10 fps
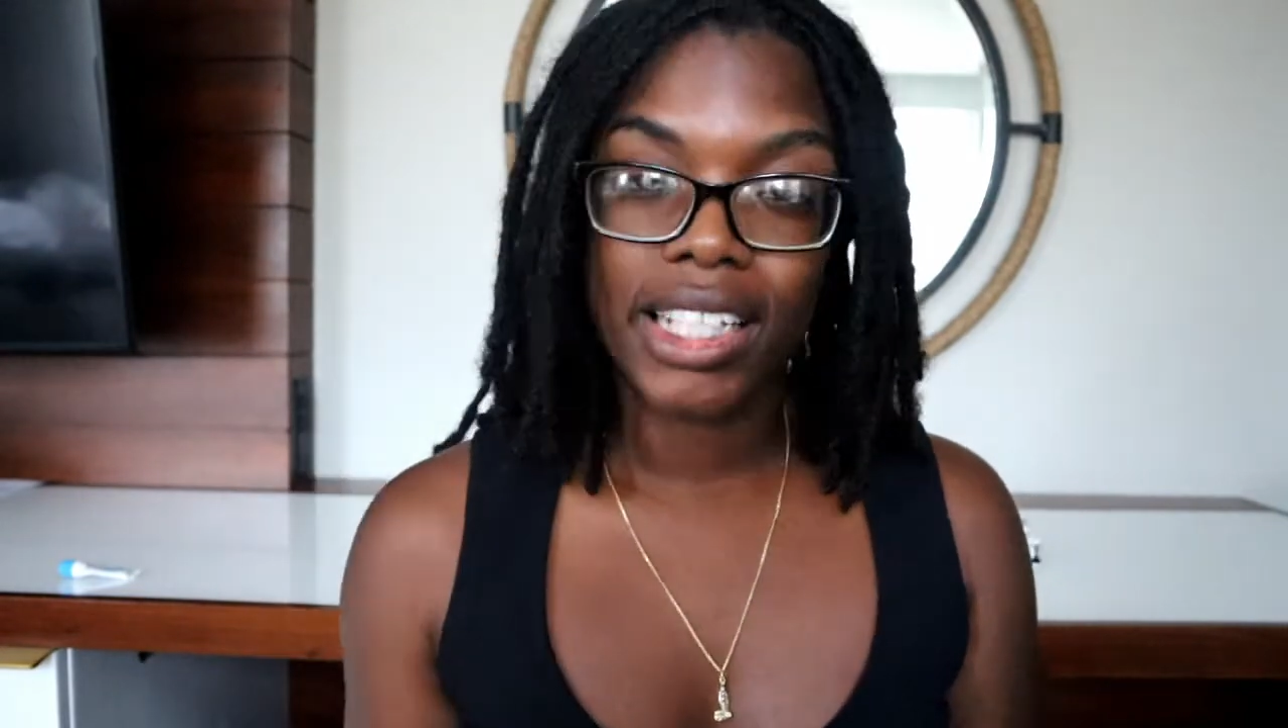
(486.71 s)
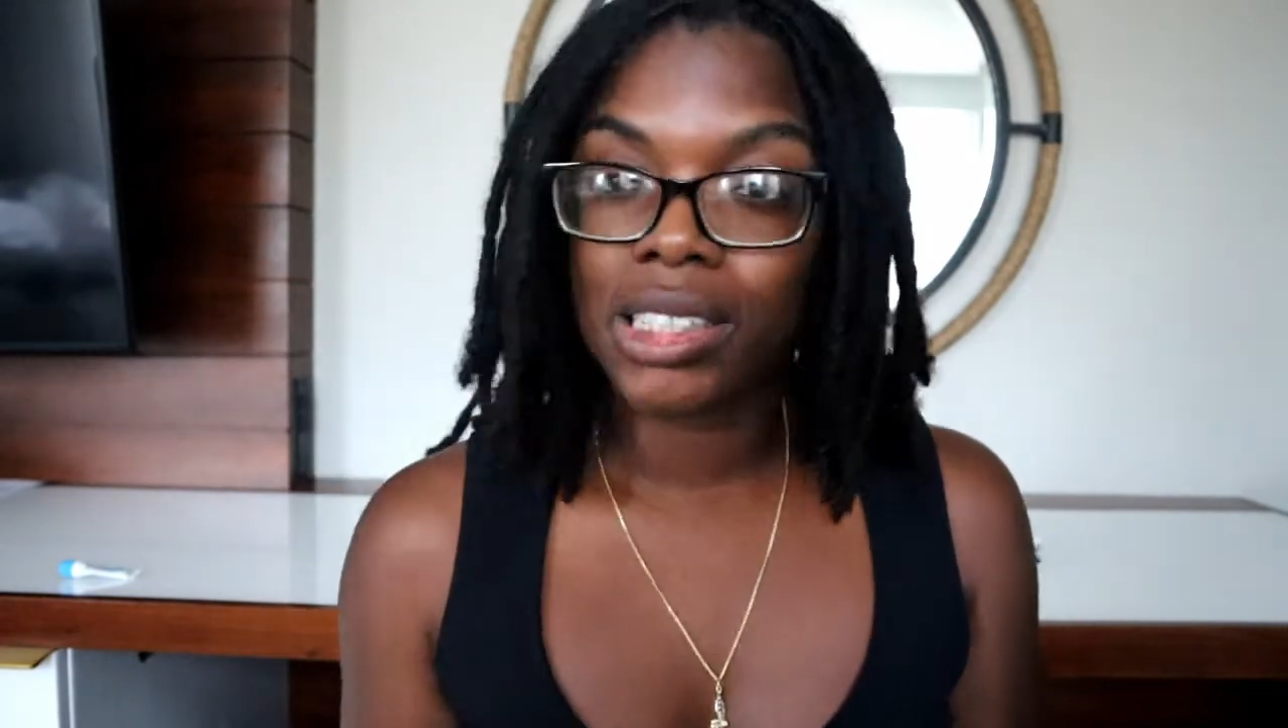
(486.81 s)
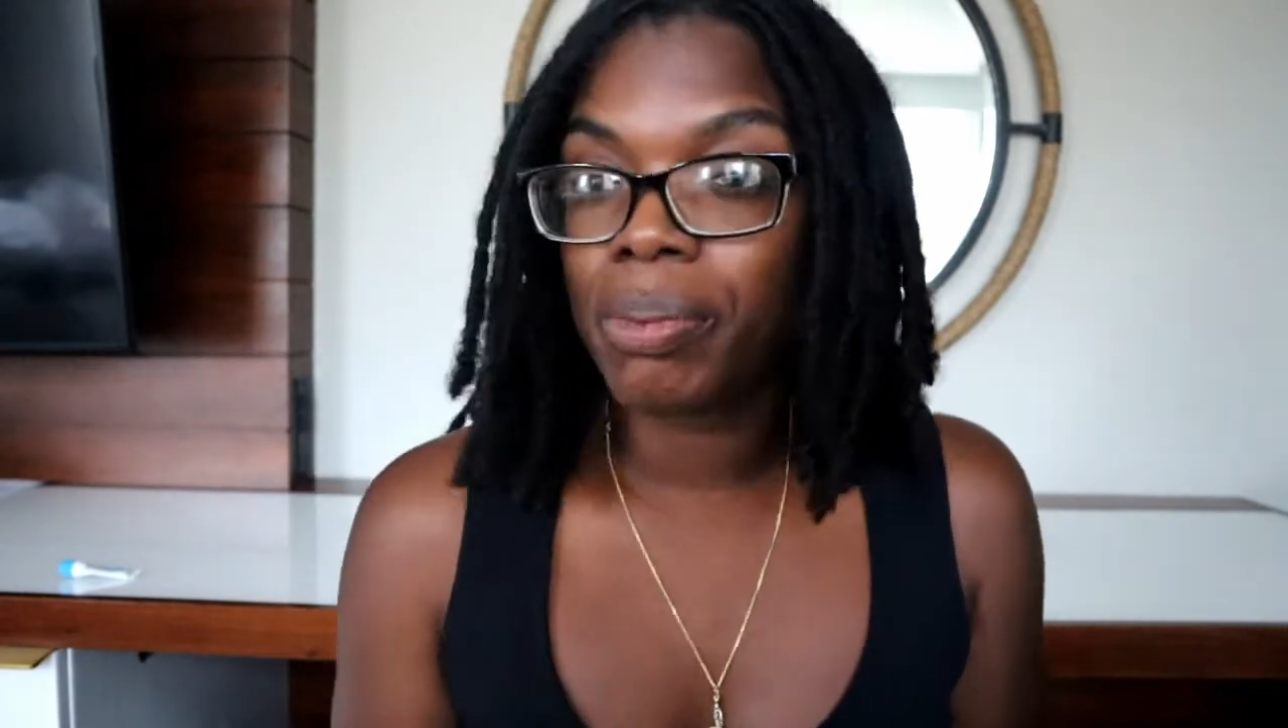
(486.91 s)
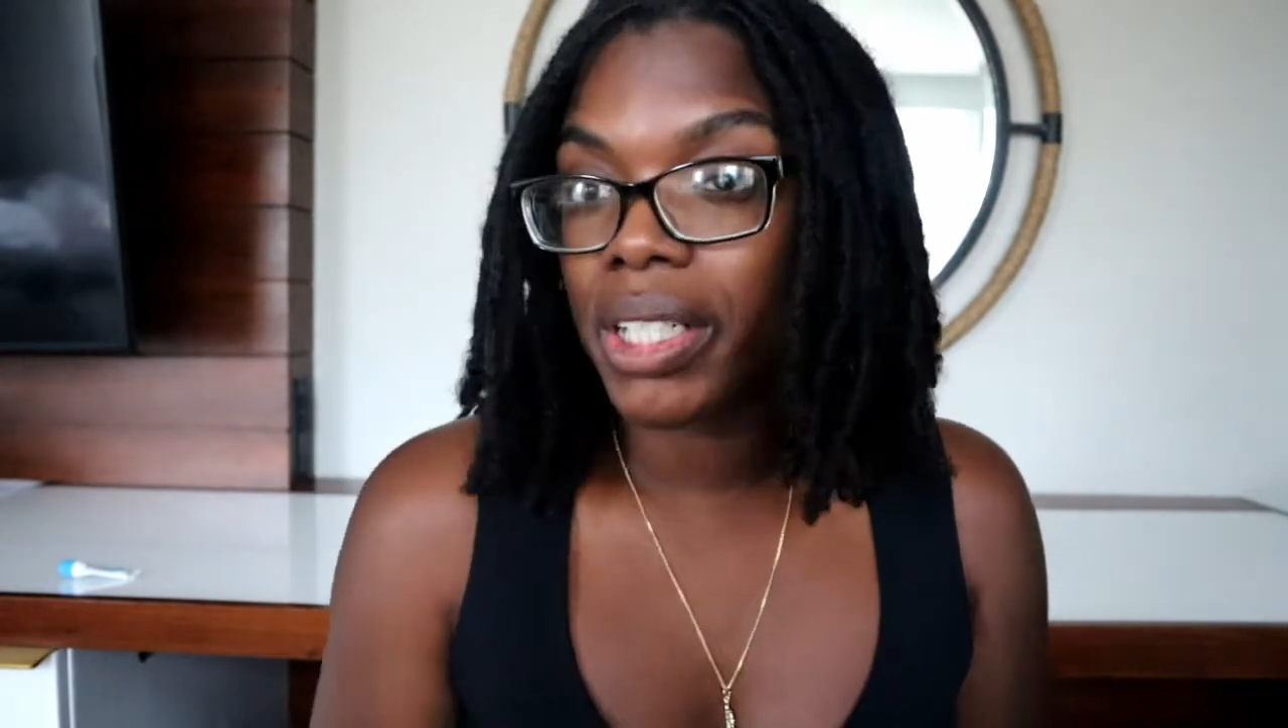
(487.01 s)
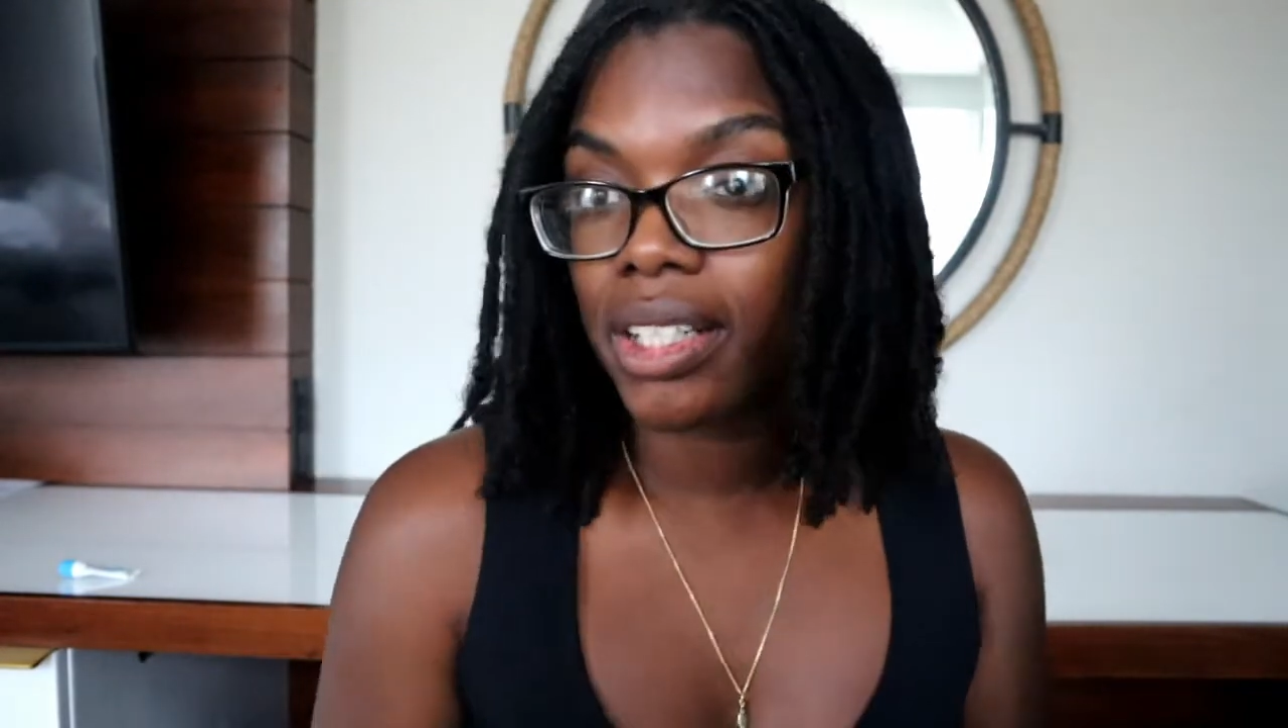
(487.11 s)

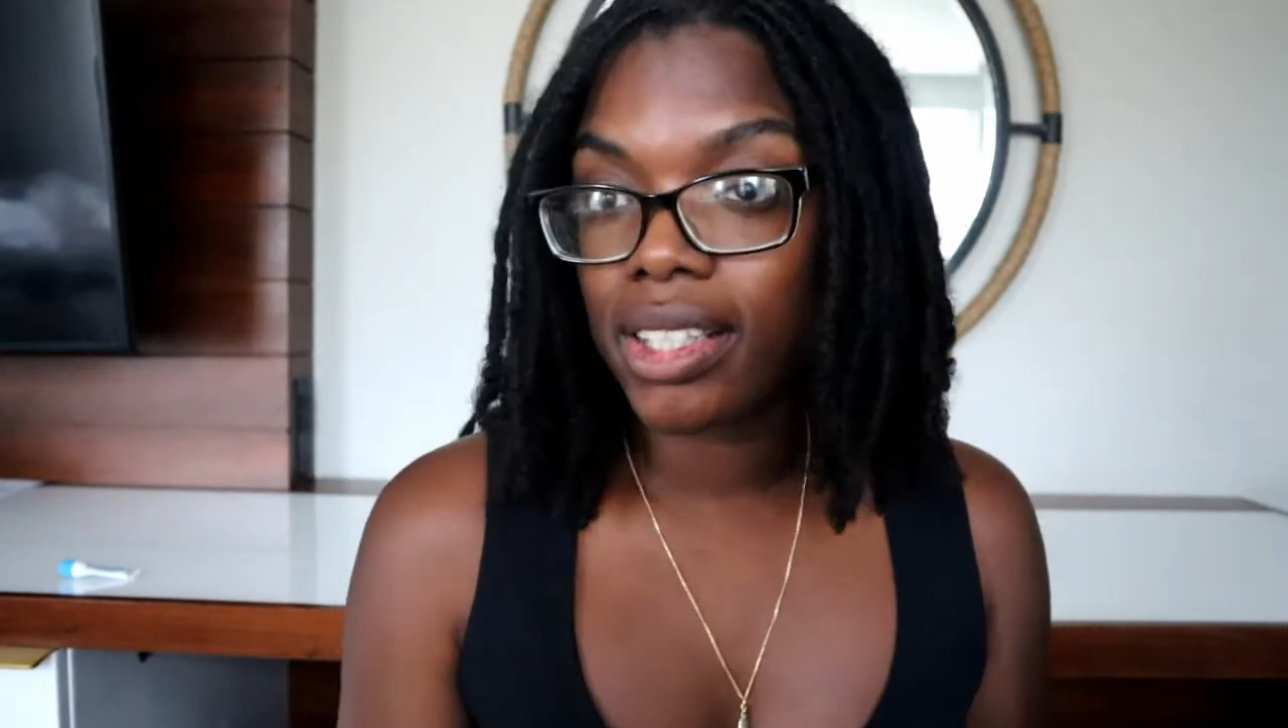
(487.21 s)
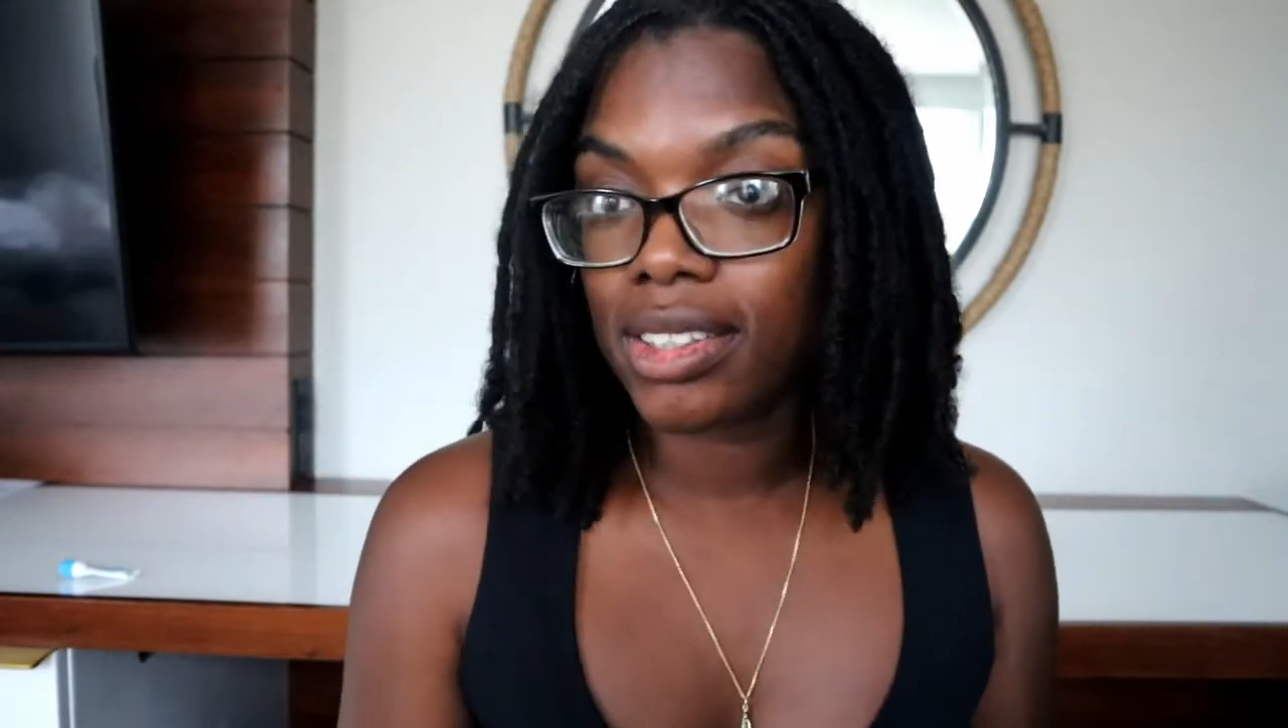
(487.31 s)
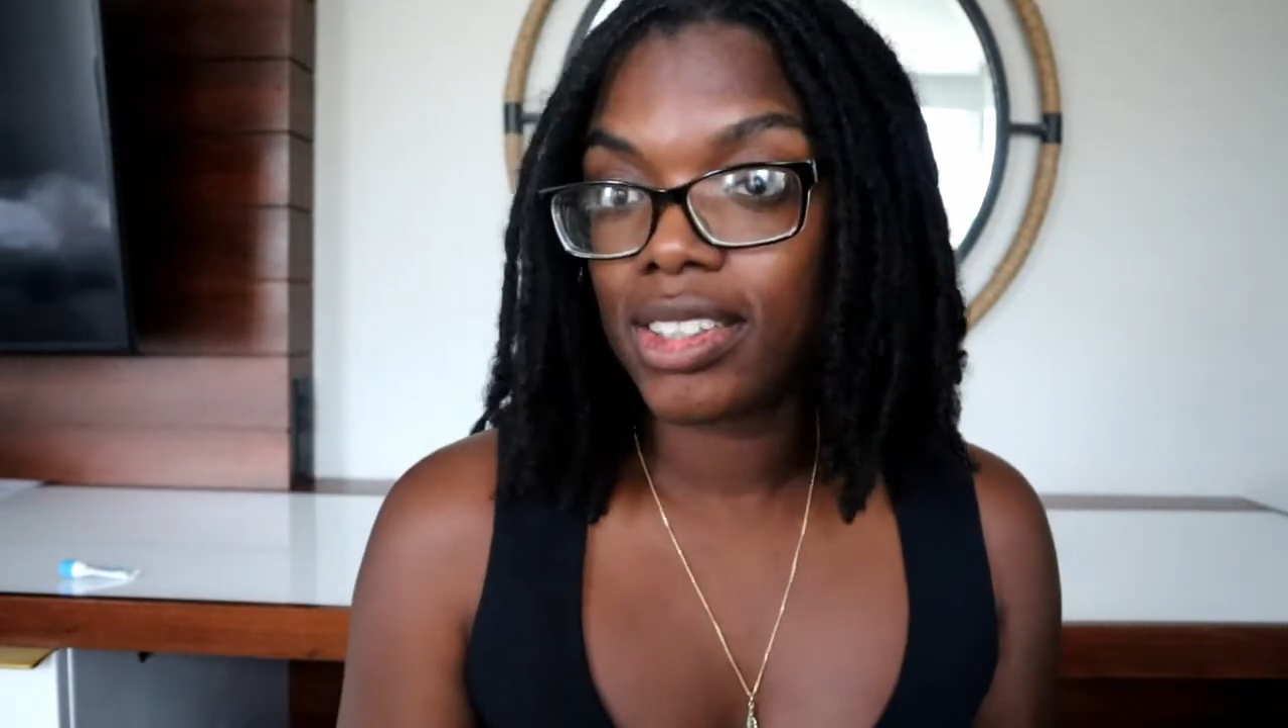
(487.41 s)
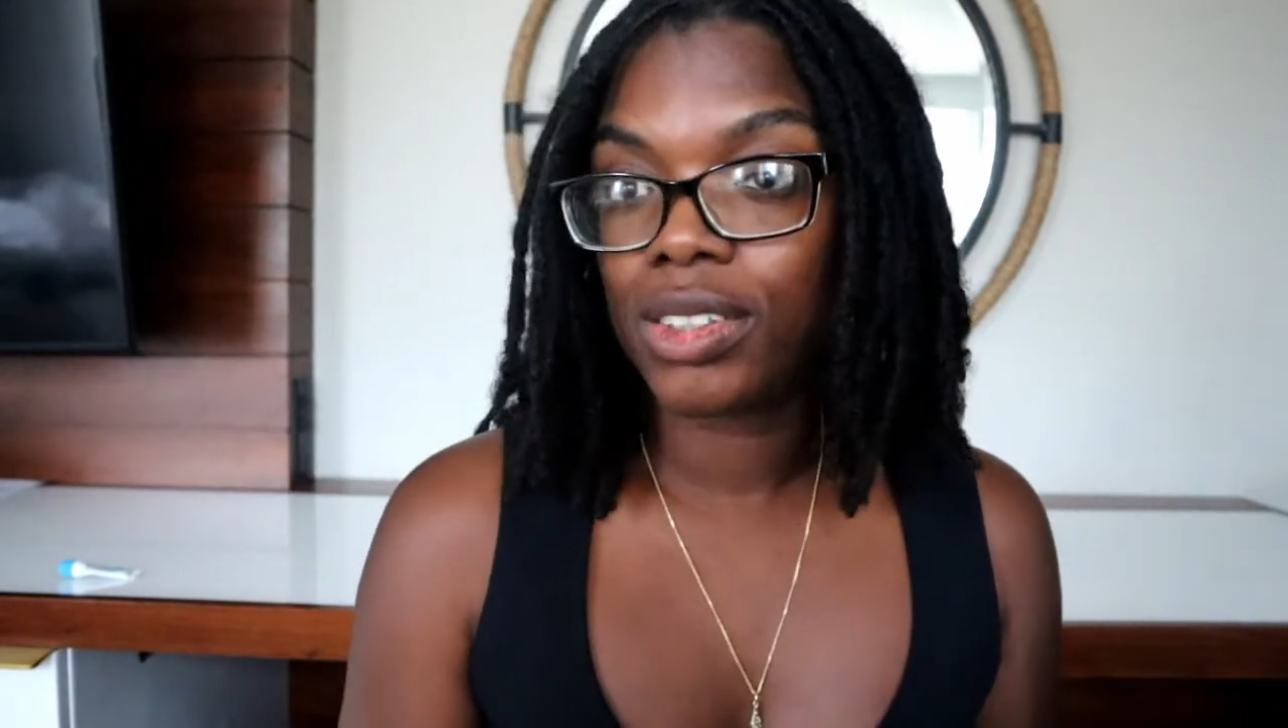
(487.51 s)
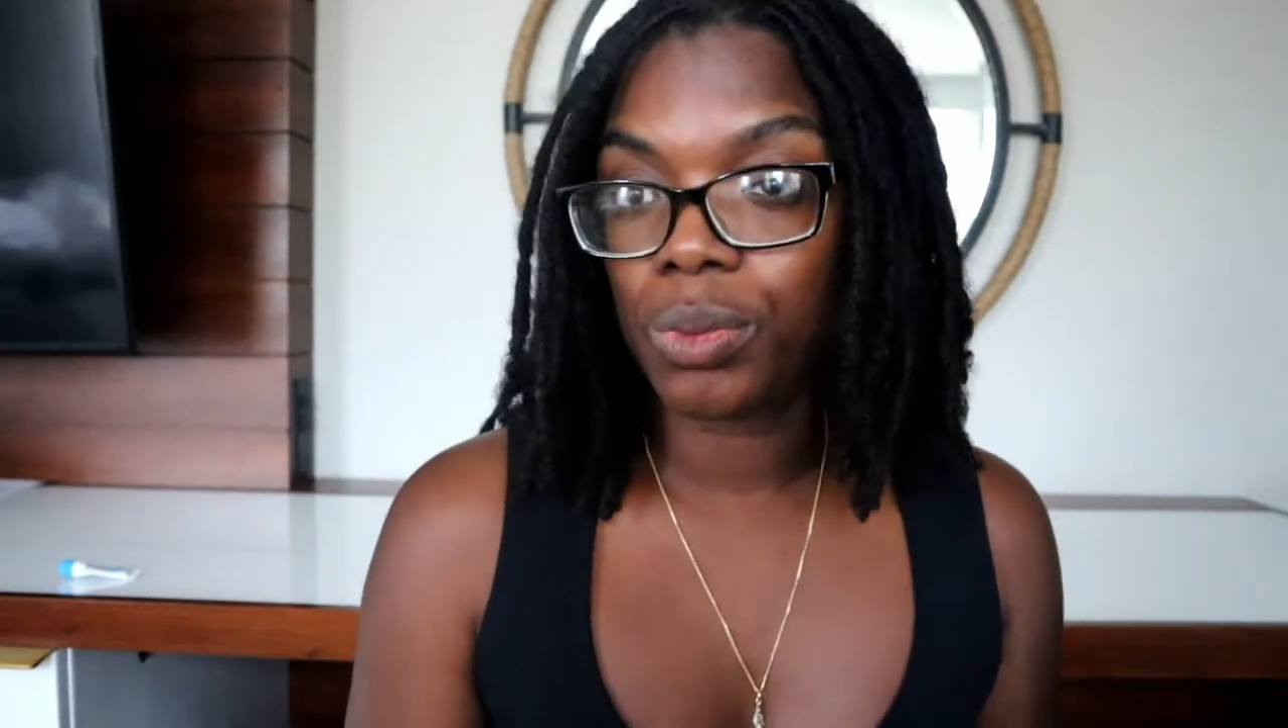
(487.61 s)

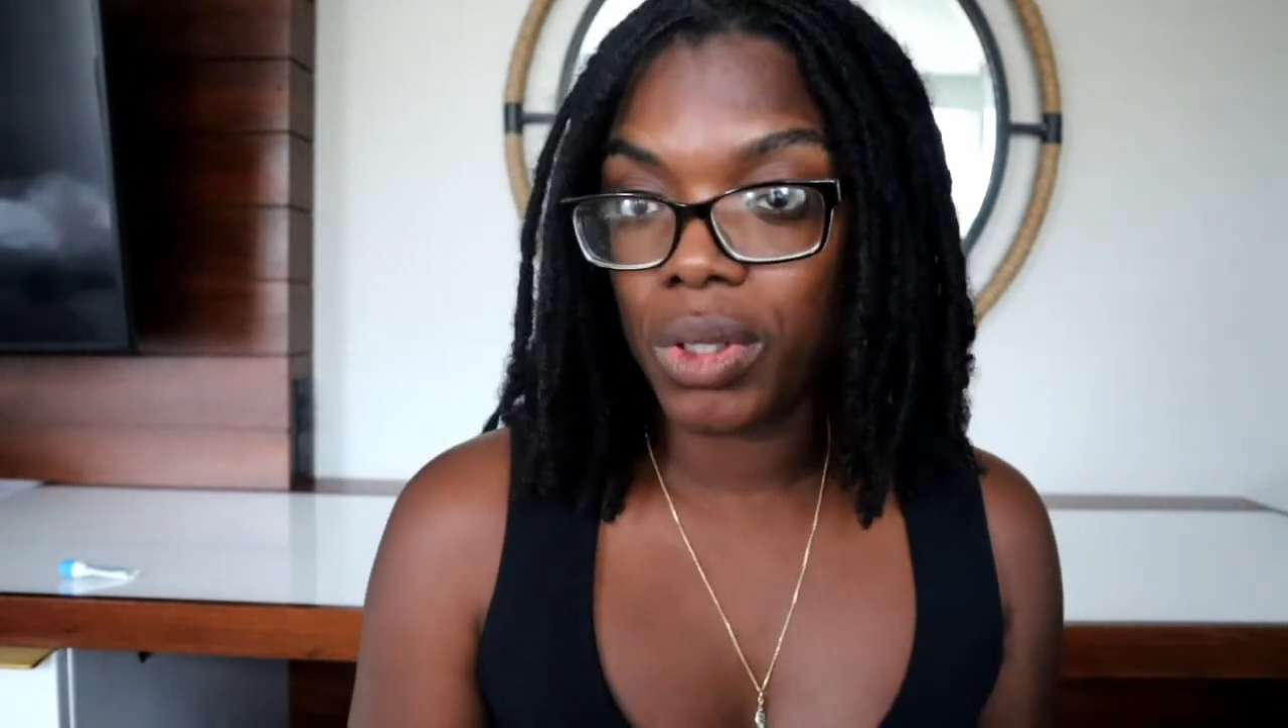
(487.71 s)
experience